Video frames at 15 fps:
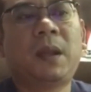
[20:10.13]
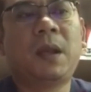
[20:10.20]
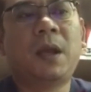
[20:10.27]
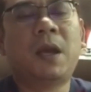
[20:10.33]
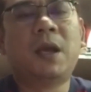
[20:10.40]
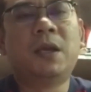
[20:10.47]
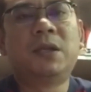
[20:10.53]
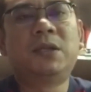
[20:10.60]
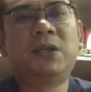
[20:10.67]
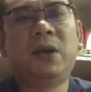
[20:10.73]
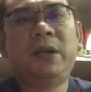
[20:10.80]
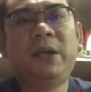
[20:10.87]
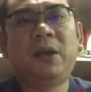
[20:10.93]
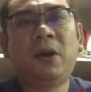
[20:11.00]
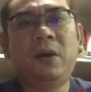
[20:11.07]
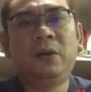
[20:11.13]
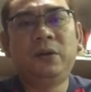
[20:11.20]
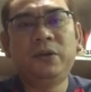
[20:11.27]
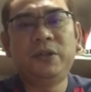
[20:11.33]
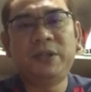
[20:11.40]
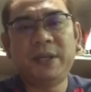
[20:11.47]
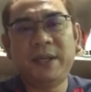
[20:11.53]
So the
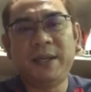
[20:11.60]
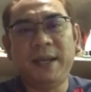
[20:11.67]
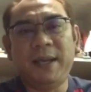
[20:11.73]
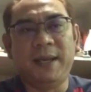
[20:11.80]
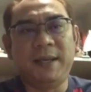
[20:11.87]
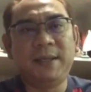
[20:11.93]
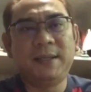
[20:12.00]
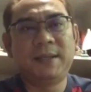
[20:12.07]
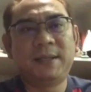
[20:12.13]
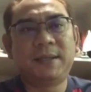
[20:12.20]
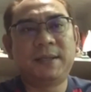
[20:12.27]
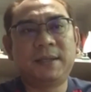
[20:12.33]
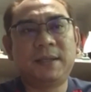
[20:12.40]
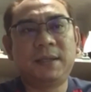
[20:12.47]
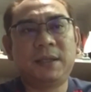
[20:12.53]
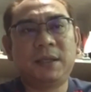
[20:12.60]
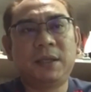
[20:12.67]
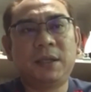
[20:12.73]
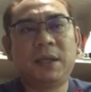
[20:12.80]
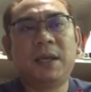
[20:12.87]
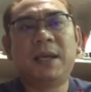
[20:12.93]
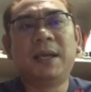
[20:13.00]
conclusion is
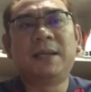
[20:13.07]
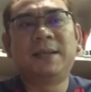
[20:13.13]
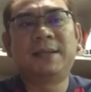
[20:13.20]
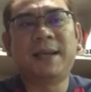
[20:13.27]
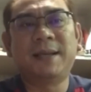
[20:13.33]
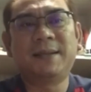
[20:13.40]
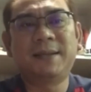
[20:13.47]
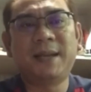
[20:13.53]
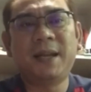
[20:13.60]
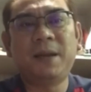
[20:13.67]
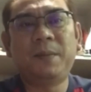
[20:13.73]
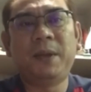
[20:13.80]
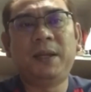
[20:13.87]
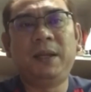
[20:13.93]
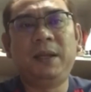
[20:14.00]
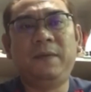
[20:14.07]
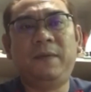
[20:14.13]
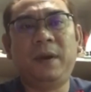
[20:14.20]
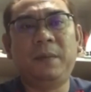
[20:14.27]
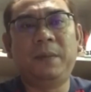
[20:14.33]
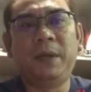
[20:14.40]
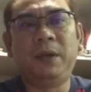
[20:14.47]
Sustainable
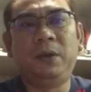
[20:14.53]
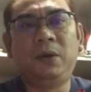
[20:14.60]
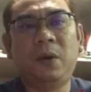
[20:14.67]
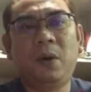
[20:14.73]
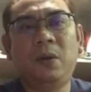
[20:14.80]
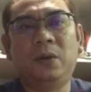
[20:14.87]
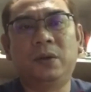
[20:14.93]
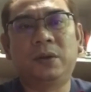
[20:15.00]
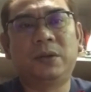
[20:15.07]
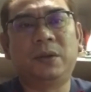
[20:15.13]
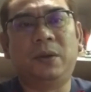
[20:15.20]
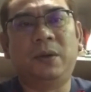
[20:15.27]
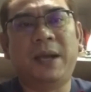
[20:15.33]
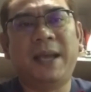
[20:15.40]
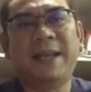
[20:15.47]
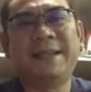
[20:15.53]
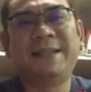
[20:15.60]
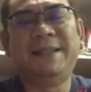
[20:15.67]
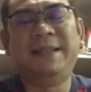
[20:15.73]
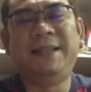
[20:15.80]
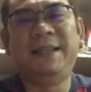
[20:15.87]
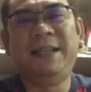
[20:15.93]
Development Goals or
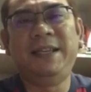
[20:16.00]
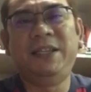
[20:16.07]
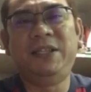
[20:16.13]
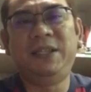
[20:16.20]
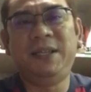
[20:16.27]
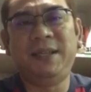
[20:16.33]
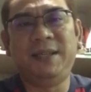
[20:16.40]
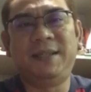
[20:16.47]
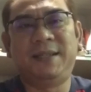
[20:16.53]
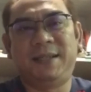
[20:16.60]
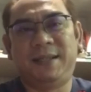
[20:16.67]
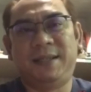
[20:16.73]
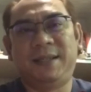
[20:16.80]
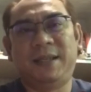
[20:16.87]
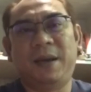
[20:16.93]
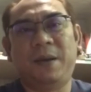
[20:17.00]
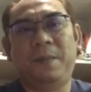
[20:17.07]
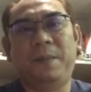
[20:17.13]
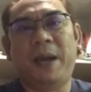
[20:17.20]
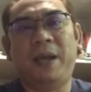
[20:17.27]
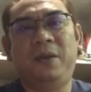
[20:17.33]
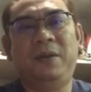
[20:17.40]
SDGs
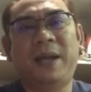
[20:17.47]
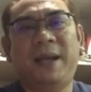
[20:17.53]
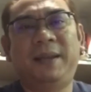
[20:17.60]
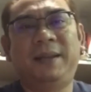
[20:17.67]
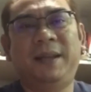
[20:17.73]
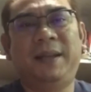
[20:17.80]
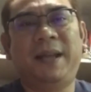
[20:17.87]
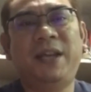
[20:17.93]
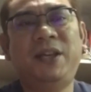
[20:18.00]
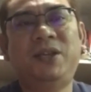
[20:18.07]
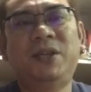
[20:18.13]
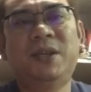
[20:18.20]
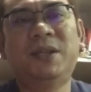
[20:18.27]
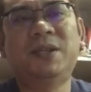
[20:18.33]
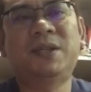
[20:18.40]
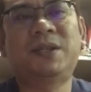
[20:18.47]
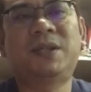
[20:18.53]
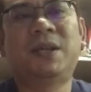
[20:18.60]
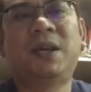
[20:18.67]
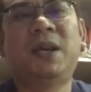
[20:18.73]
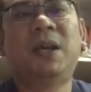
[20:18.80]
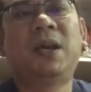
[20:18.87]
by United Nations,
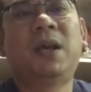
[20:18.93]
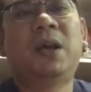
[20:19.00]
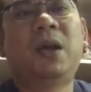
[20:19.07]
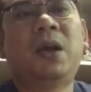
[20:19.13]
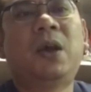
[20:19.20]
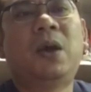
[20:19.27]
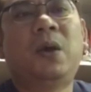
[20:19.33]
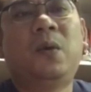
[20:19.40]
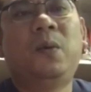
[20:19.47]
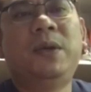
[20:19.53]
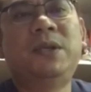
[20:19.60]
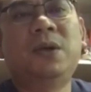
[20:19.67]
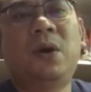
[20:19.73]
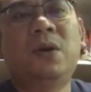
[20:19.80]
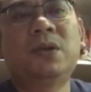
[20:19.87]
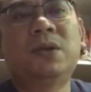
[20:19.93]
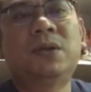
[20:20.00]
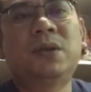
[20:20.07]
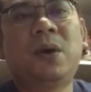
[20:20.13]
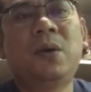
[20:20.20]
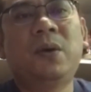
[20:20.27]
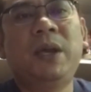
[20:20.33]
which
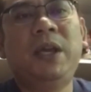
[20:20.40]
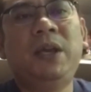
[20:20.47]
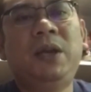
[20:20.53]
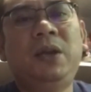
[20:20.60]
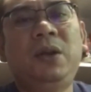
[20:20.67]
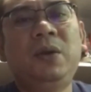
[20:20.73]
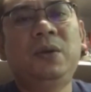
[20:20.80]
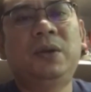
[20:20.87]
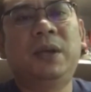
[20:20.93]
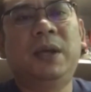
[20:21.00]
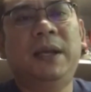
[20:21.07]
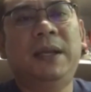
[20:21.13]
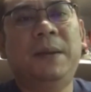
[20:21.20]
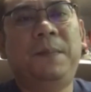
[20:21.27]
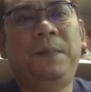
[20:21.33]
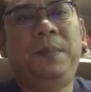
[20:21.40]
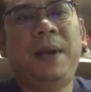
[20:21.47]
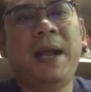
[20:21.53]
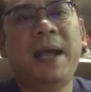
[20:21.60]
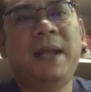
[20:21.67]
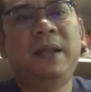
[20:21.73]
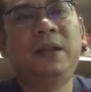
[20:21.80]
also include the
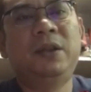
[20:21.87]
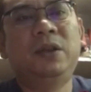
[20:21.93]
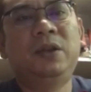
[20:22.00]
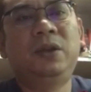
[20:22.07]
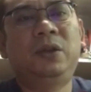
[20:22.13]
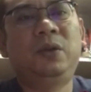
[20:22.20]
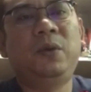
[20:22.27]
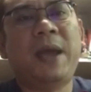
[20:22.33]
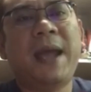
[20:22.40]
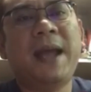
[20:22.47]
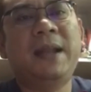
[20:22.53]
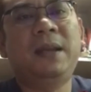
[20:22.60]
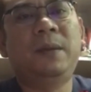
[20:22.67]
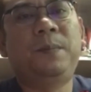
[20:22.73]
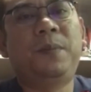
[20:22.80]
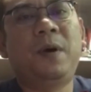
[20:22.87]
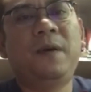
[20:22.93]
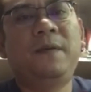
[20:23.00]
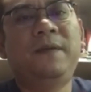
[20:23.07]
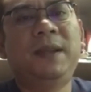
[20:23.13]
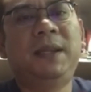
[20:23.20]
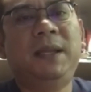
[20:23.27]
plan to end
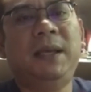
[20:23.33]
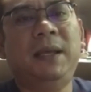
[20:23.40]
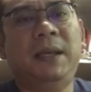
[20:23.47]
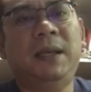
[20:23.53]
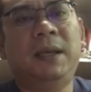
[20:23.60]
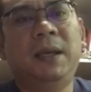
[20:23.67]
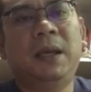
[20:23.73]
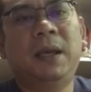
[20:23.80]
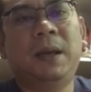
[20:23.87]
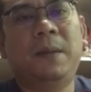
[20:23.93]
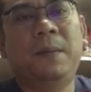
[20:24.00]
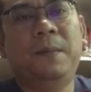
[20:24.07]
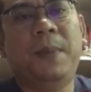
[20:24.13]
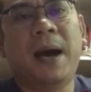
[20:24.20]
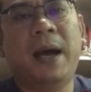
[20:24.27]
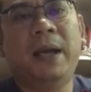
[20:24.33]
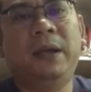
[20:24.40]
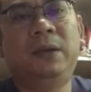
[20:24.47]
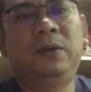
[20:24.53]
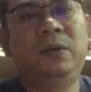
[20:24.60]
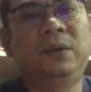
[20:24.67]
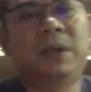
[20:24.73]
poverty by
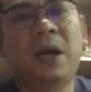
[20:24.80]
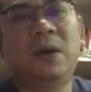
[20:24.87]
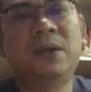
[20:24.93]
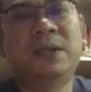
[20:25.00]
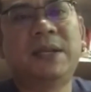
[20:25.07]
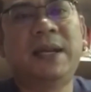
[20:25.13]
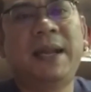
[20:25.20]
2030.